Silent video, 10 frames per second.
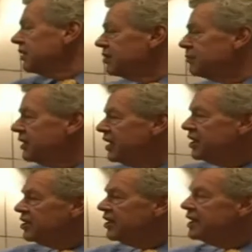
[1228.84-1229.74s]
who's behind
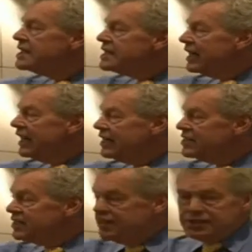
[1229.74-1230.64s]
you, and
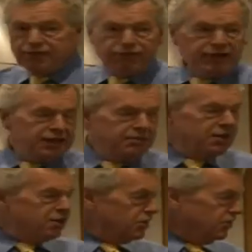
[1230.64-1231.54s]
schizophrenia
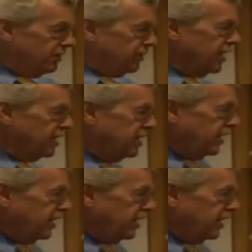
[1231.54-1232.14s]
because you divided the